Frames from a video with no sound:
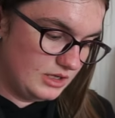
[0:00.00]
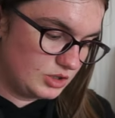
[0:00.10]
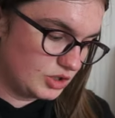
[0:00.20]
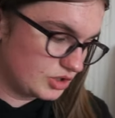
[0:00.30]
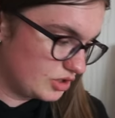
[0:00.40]

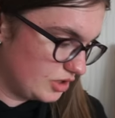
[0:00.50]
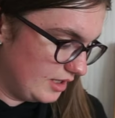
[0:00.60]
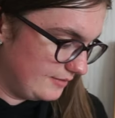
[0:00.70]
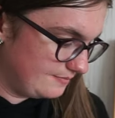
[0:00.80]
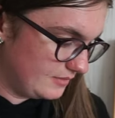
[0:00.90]
just
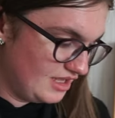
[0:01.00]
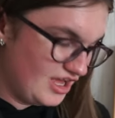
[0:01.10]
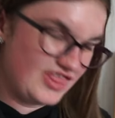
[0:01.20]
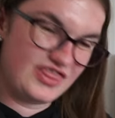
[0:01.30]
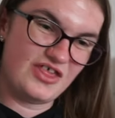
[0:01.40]
that
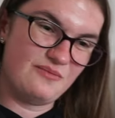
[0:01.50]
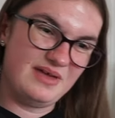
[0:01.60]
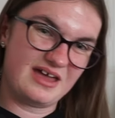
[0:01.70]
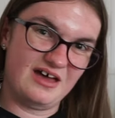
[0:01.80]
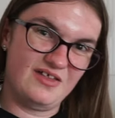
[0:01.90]
they're
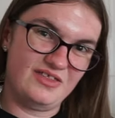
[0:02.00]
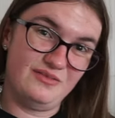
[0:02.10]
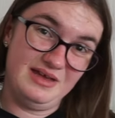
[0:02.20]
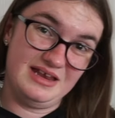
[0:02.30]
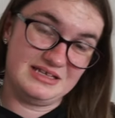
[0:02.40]
bigger than the
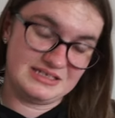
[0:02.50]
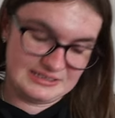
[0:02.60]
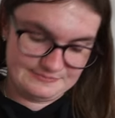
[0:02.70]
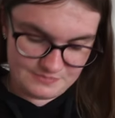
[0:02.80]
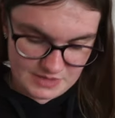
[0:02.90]
minis.
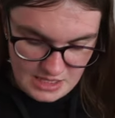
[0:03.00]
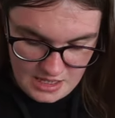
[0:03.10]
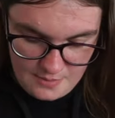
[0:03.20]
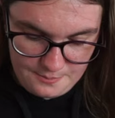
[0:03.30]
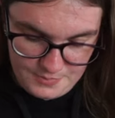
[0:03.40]

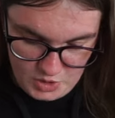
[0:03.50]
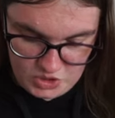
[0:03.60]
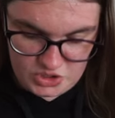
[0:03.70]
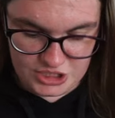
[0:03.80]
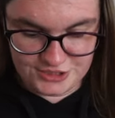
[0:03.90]

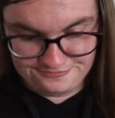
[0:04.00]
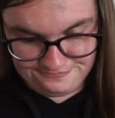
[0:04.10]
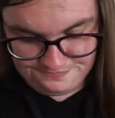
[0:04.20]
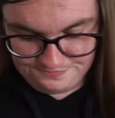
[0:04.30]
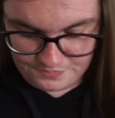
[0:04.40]
But,
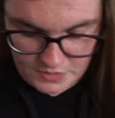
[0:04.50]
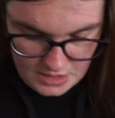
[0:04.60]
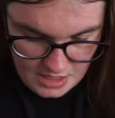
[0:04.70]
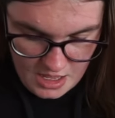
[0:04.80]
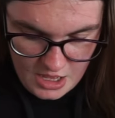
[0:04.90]

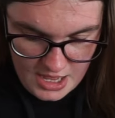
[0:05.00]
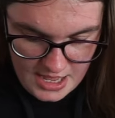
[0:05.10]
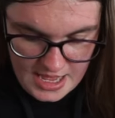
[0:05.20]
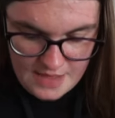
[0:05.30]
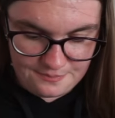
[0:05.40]

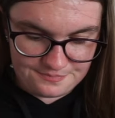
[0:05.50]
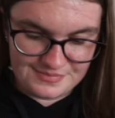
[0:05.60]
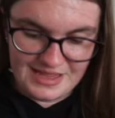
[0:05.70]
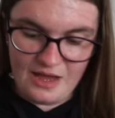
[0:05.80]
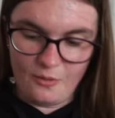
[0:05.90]
I
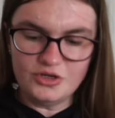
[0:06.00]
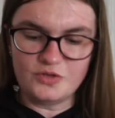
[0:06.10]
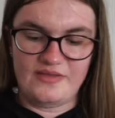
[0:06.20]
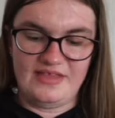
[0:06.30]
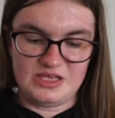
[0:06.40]
wondered
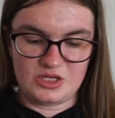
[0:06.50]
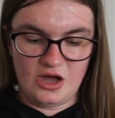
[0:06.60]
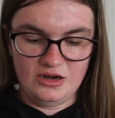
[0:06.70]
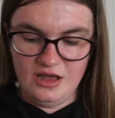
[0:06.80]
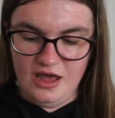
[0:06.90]
where these had
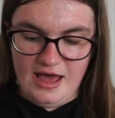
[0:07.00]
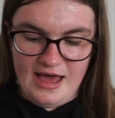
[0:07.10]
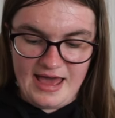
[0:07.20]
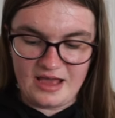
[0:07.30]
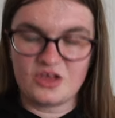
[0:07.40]
gone.
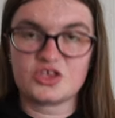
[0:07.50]
I got